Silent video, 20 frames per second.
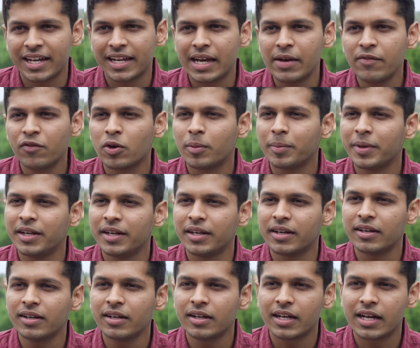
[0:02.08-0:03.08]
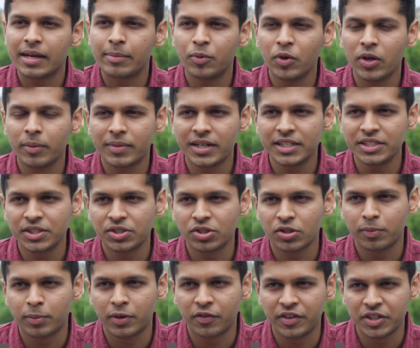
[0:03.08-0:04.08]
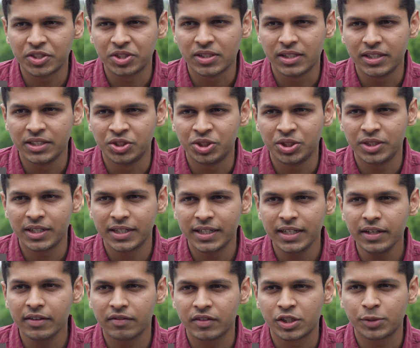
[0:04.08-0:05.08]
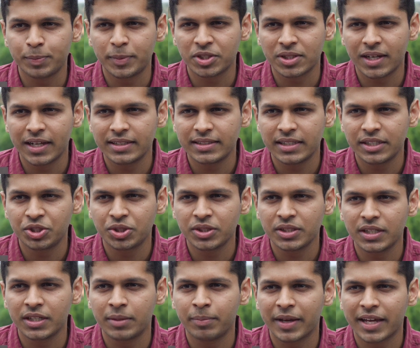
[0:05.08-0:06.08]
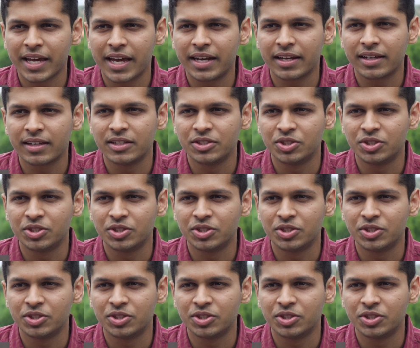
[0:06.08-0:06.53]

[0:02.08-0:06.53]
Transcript: and I'm from India. I'm doing Masters of Professional Engineering with specialization in Mechanical